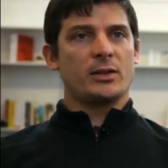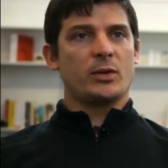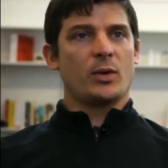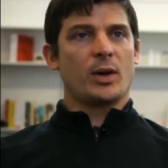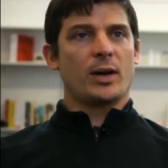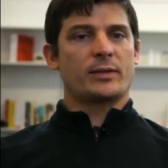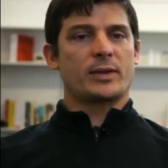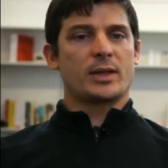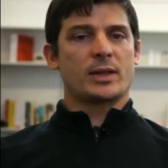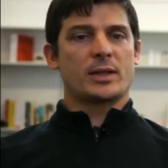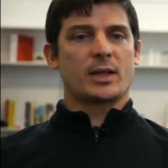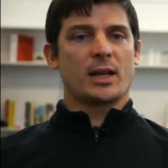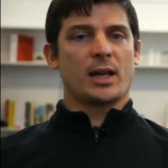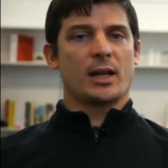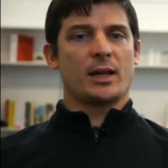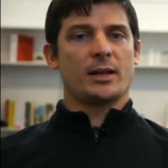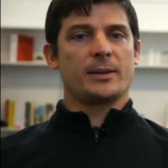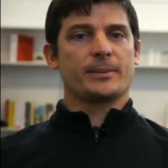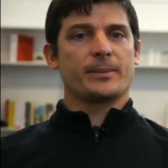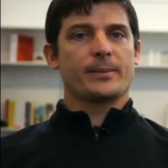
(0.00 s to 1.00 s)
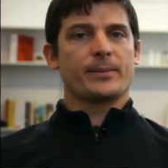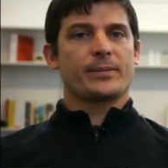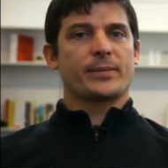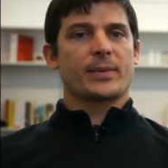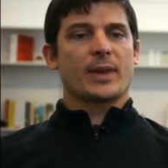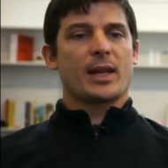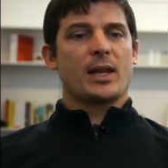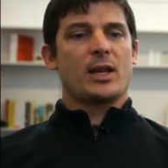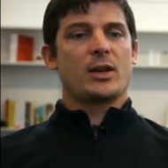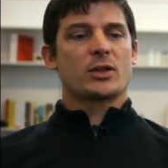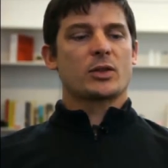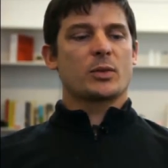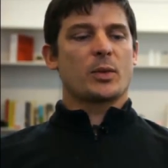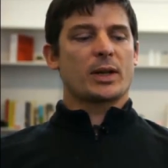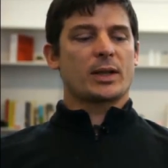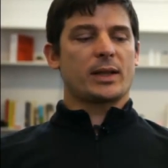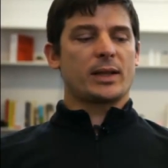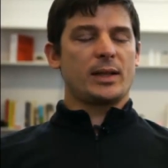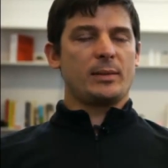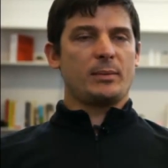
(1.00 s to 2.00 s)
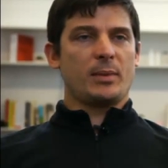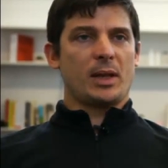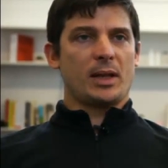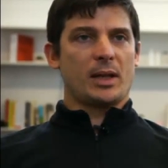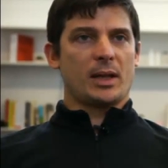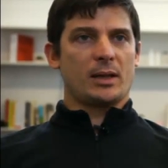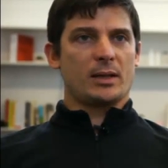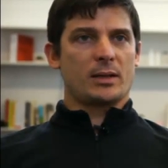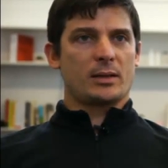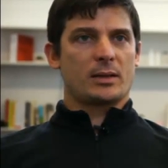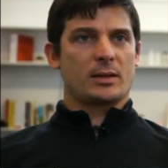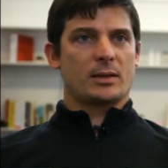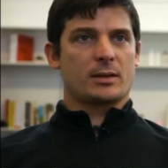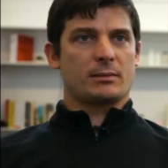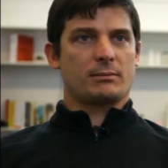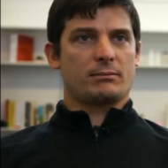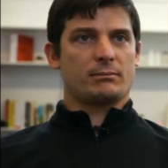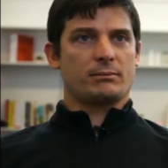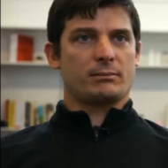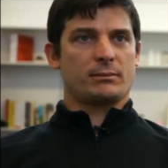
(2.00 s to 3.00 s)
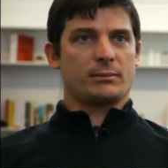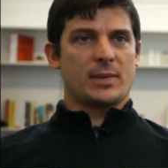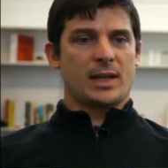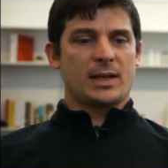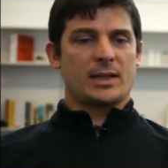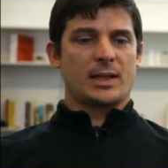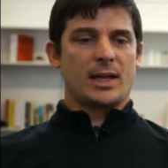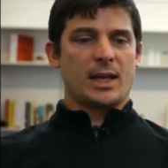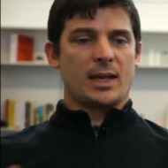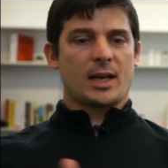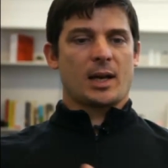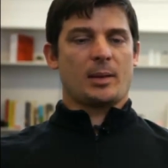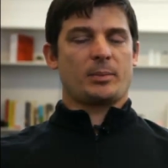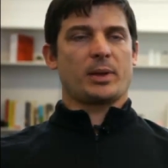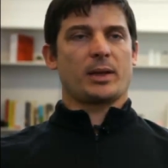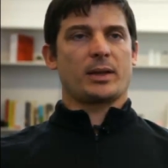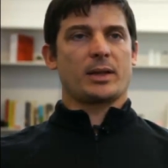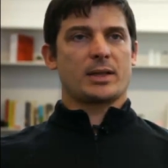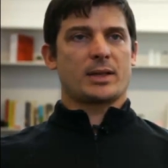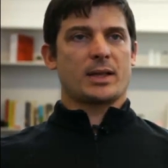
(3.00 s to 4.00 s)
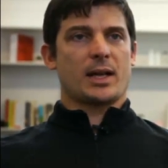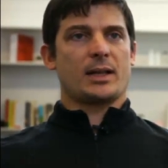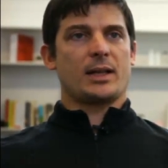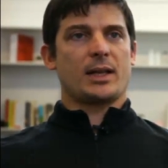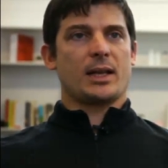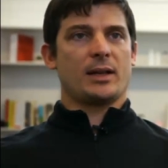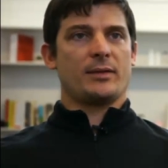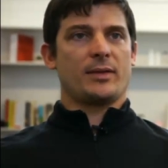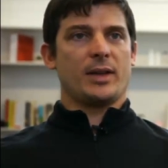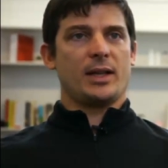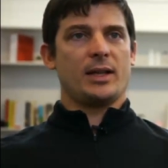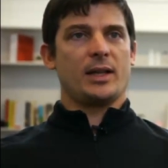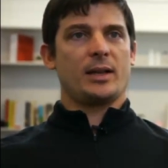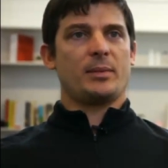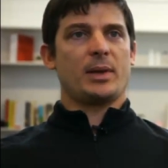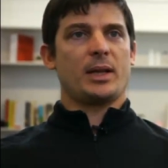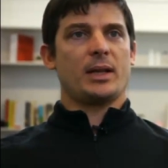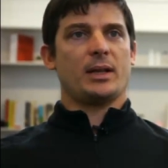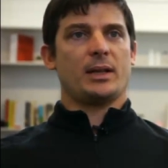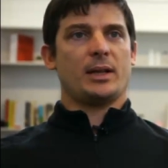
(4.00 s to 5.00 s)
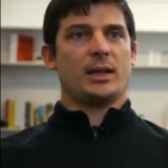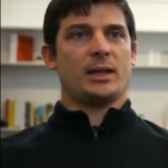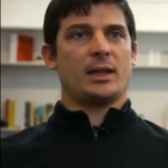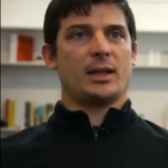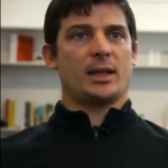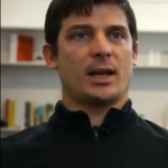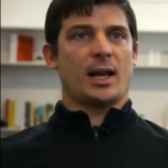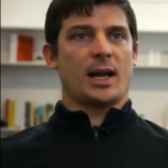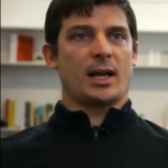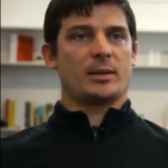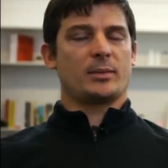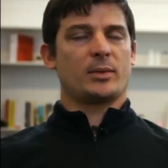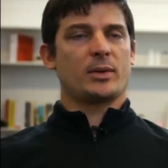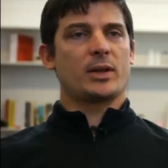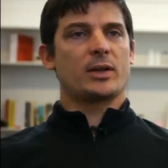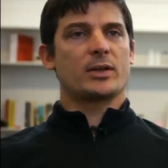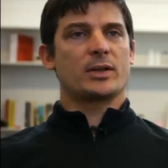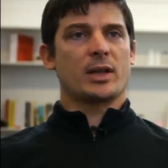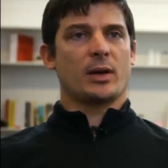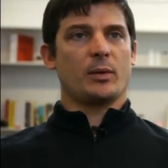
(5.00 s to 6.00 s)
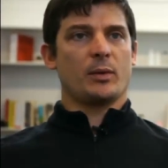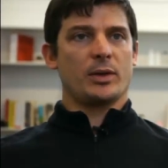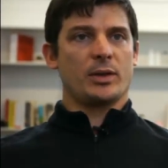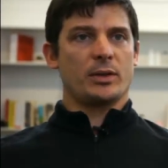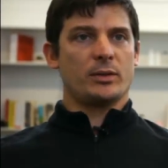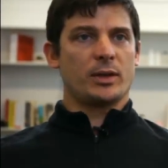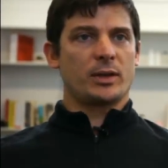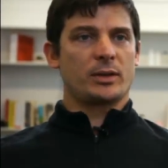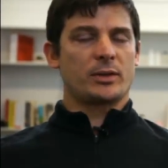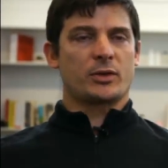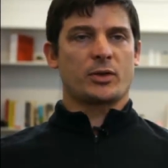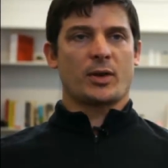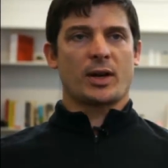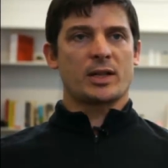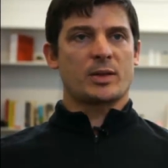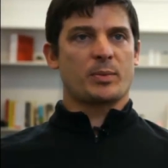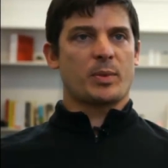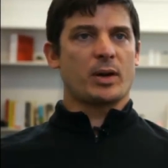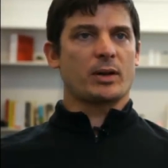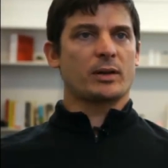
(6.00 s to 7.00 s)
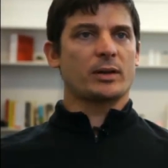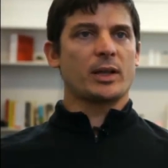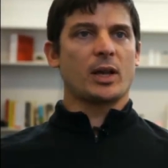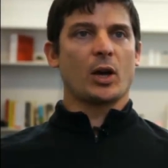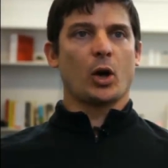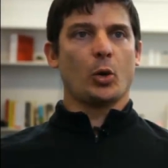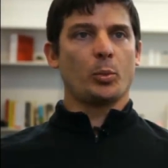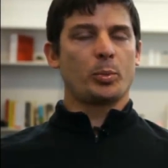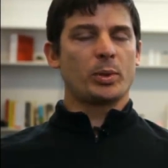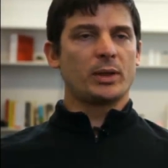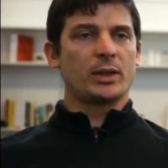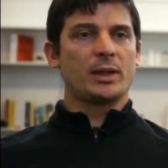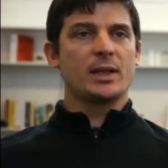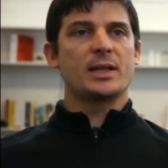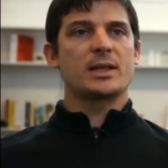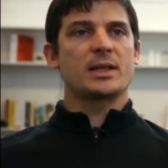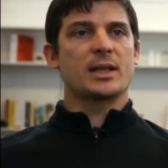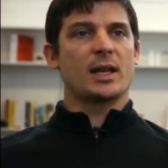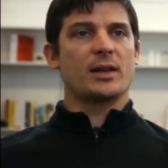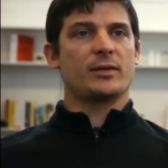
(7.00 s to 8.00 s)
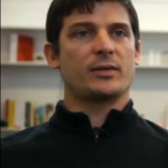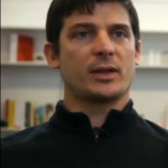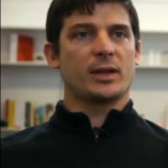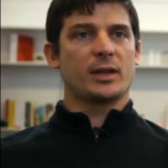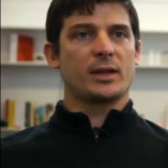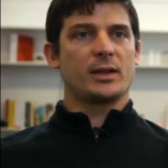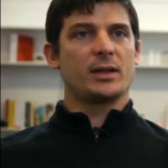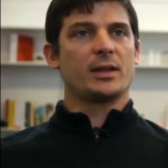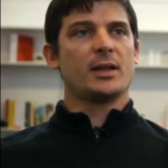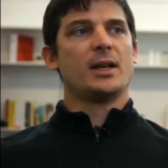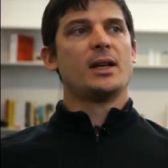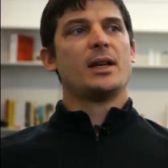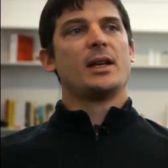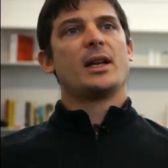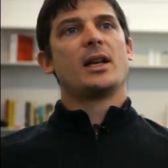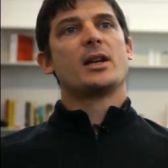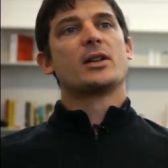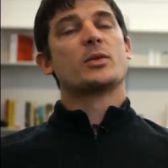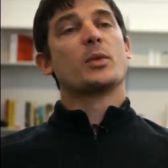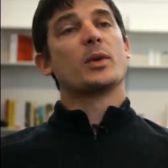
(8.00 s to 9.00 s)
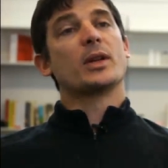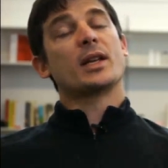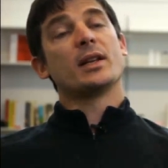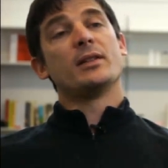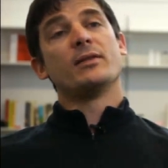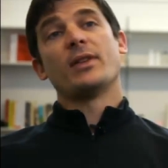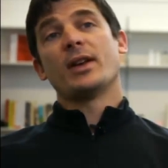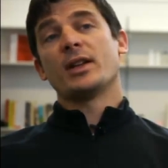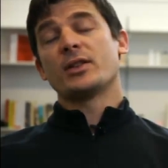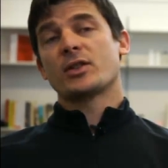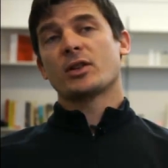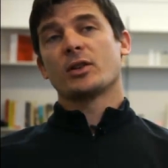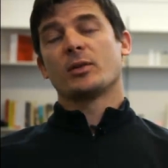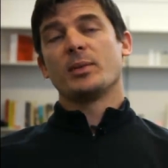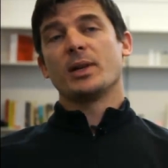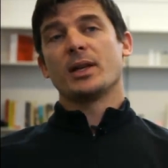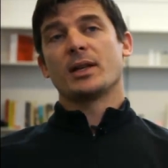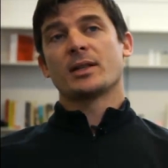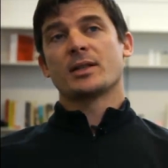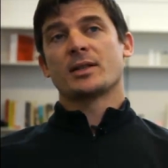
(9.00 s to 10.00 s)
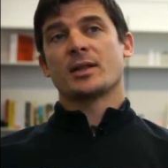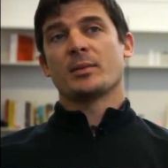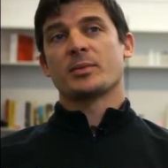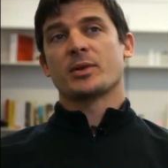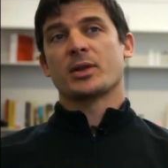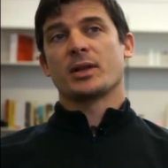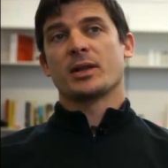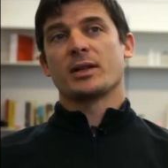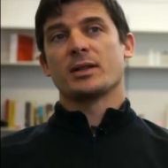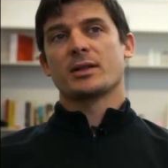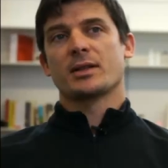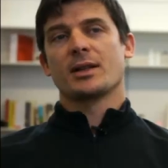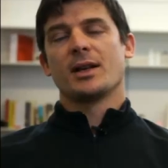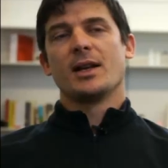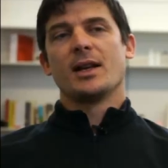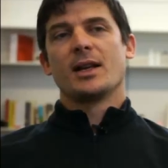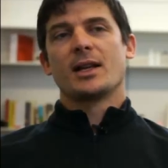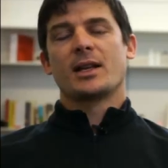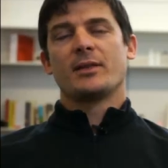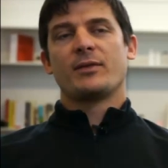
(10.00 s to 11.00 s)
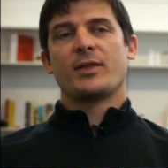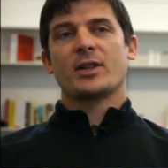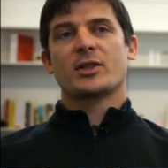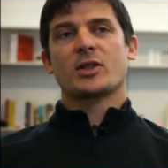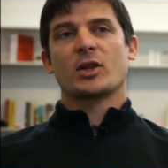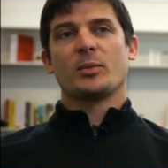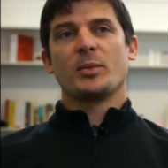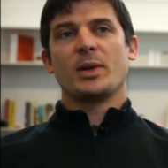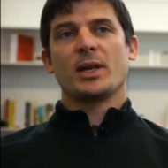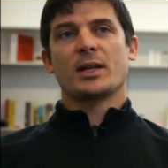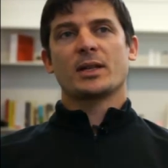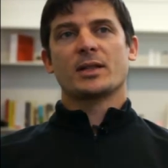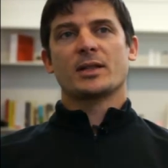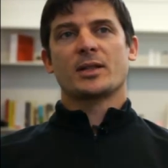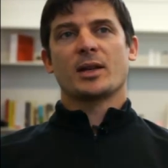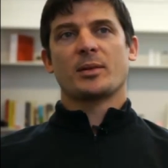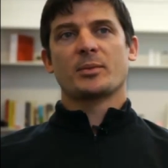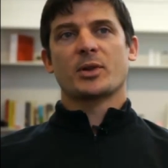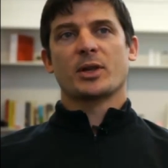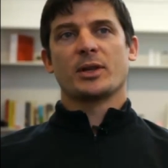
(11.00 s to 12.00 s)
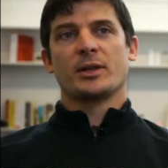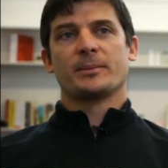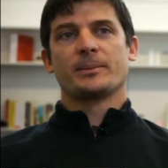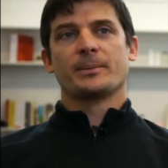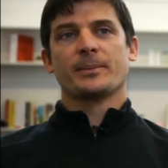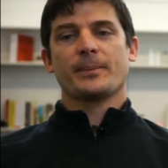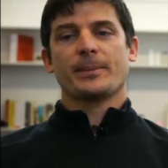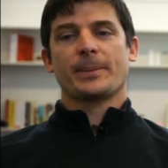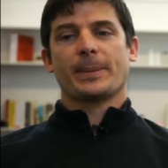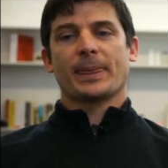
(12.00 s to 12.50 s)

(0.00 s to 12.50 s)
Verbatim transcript: You do have to say, here's what clean meat is. It's decoupling this idea of eating meat and eating an animal. Here's how we do it transparently, openly, safely. Here's what conventional meat consumption is. Conventional meat consumption